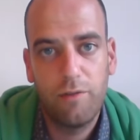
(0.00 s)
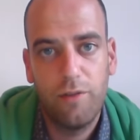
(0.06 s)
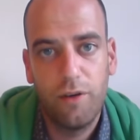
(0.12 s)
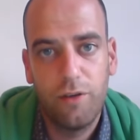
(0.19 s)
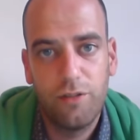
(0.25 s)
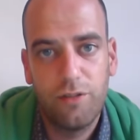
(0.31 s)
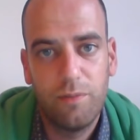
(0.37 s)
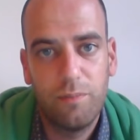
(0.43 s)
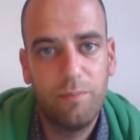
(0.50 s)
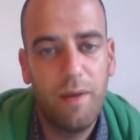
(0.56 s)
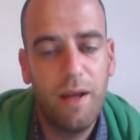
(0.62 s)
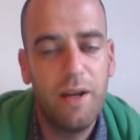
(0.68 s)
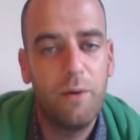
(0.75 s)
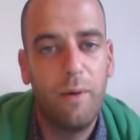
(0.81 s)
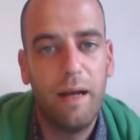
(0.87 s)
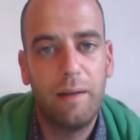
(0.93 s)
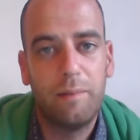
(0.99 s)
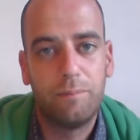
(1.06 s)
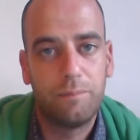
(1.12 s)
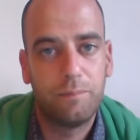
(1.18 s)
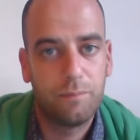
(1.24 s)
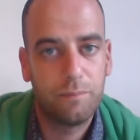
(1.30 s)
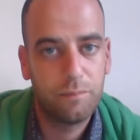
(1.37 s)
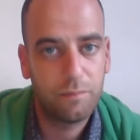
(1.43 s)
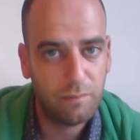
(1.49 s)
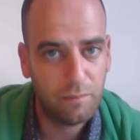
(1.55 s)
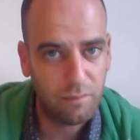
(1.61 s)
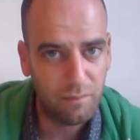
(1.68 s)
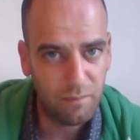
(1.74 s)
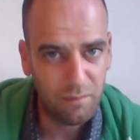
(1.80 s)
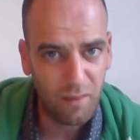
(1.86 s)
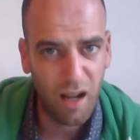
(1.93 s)
Oh, Cal, Alpha anyway, male on the bed.
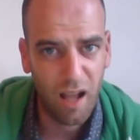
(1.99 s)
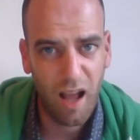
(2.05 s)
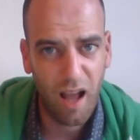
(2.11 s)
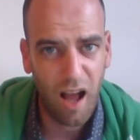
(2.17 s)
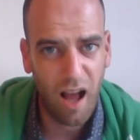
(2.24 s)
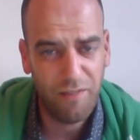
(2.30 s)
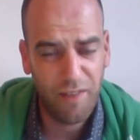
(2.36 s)
We were